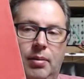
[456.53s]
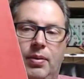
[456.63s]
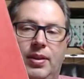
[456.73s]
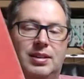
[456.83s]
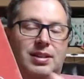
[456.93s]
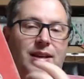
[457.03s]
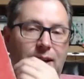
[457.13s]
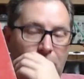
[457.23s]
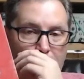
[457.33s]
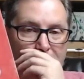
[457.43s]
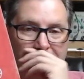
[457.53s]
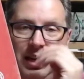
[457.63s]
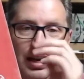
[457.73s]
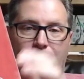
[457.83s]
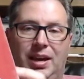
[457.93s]
This thing goes
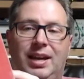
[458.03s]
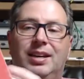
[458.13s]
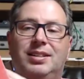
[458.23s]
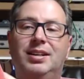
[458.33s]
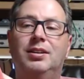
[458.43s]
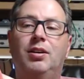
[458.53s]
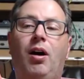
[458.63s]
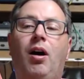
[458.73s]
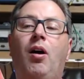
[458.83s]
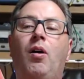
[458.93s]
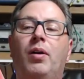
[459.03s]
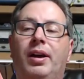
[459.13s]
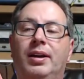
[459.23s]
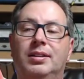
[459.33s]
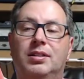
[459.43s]
deep. It gets into all
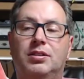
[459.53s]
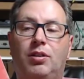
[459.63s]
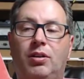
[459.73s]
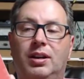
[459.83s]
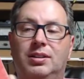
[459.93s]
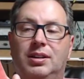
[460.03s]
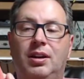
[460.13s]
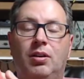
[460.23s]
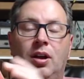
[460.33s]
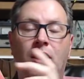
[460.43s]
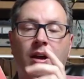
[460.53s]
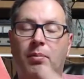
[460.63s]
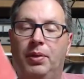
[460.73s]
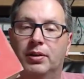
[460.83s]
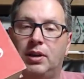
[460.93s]
kinds of circuits in here,
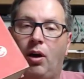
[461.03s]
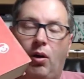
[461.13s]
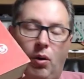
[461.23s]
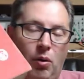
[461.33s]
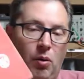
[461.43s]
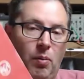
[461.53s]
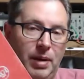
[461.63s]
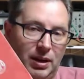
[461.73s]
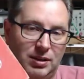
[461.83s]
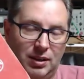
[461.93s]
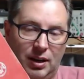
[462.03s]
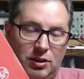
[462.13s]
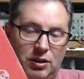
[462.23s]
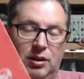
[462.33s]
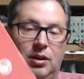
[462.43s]
but there's a whole big
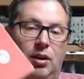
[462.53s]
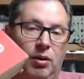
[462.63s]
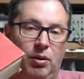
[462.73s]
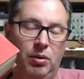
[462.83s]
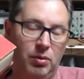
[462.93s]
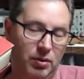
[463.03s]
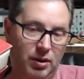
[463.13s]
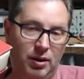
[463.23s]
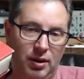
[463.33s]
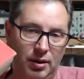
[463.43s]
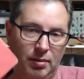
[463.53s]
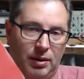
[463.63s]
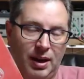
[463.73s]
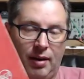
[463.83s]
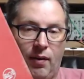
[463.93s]
section on
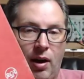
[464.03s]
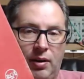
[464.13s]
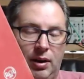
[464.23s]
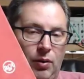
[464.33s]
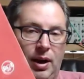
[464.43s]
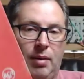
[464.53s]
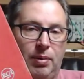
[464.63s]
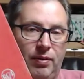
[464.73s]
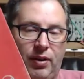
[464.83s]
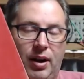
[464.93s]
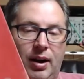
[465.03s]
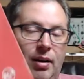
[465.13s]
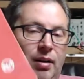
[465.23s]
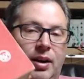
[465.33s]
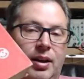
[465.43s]
kind of audio
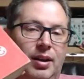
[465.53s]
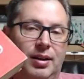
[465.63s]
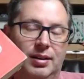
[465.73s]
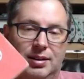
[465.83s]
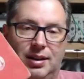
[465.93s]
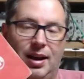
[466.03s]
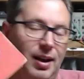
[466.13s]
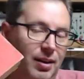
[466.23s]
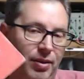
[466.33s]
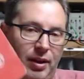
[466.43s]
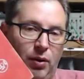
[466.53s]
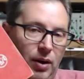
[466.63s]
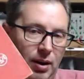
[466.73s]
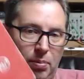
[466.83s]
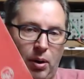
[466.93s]
amplifier design,
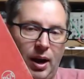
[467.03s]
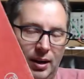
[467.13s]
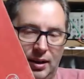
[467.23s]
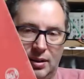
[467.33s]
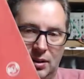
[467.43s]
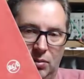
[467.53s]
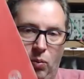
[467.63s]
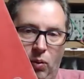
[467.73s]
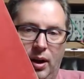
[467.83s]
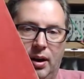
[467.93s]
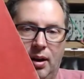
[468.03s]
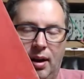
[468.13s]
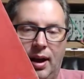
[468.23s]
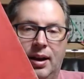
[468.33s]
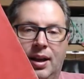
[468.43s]
theory, practice, and
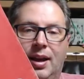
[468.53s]
whatnot.